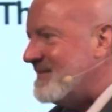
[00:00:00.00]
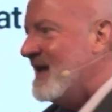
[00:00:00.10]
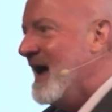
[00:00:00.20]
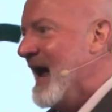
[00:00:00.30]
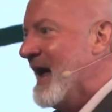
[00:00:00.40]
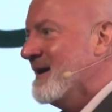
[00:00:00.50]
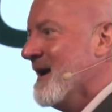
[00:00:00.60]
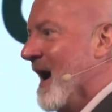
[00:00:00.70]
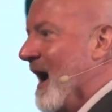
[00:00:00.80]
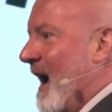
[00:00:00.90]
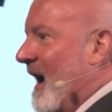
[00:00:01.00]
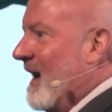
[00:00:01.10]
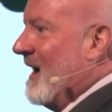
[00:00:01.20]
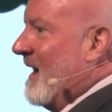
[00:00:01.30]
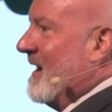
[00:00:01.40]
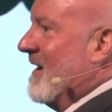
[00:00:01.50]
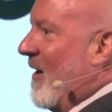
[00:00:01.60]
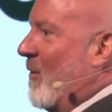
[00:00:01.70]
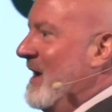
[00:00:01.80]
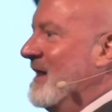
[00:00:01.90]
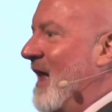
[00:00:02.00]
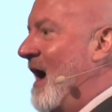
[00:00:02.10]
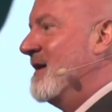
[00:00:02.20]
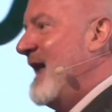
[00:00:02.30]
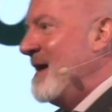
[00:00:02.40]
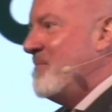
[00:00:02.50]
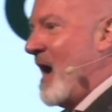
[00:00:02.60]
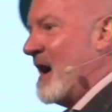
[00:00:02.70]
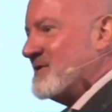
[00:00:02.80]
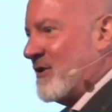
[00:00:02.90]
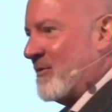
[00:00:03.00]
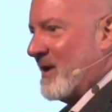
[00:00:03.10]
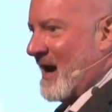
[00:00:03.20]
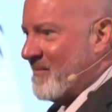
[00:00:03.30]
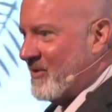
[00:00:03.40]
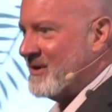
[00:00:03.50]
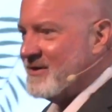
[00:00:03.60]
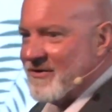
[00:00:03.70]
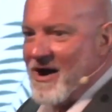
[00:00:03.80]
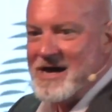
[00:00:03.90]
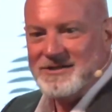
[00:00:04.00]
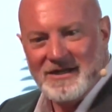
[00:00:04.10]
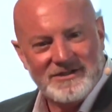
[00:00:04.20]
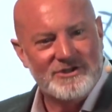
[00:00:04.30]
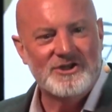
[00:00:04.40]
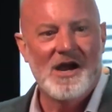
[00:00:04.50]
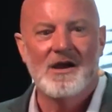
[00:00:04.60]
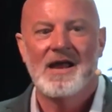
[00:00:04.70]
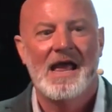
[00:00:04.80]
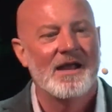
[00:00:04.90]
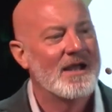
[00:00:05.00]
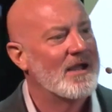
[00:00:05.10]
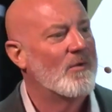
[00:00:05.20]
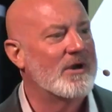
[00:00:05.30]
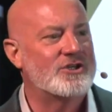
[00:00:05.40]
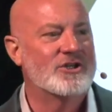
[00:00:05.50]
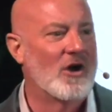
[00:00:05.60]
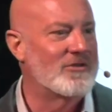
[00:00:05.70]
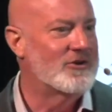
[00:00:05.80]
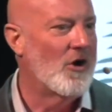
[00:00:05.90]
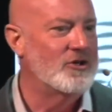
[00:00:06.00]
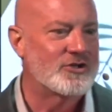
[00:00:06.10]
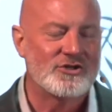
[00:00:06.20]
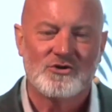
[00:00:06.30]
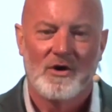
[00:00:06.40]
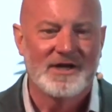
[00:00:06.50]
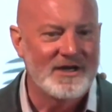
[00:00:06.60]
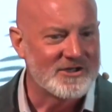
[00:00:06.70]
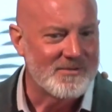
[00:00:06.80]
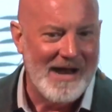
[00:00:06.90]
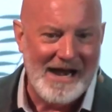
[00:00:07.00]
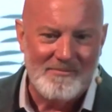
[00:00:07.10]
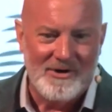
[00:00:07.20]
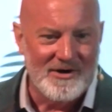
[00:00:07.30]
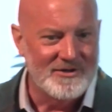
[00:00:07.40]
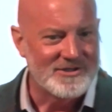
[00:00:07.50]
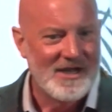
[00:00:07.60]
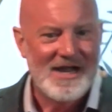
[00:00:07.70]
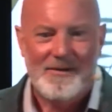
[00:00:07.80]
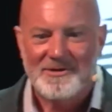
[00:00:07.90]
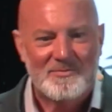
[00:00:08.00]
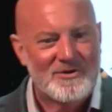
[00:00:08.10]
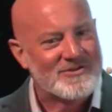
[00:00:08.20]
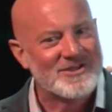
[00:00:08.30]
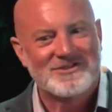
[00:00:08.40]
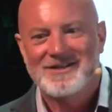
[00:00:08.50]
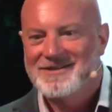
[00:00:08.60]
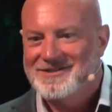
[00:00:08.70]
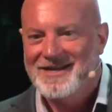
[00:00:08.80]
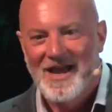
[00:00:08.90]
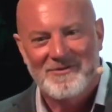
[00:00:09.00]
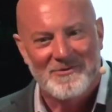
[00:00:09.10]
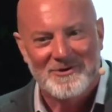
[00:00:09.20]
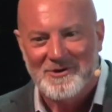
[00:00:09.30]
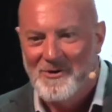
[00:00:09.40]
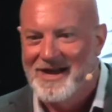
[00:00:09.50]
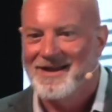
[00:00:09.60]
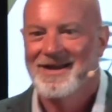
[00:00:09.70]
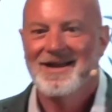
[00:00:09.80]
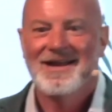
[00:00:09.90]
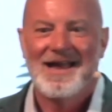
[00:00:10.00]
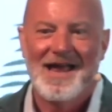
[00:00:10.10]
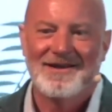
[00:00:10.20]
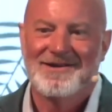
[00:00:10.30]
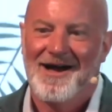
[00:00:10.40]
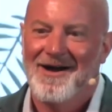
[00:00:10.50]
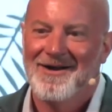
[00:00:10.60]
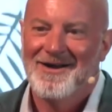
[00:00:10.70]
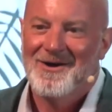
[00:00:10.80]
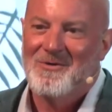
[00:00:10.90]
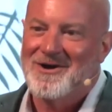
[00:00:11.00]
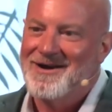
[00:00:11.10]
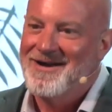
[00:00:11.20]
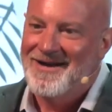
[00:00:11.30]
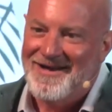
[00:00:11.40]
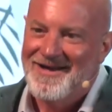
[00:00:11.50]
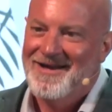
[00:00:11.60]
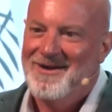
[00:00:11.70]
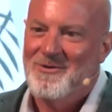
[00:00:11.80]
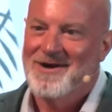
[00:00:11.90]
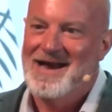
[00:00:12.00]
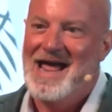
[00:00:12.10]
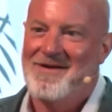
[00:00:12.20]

And we lugged that box home and I put it in the garage and I said, Sharon, hey, why don't you go to the grocery store, get us some hamburgers? I'm going to put this together real quick and, we're going to have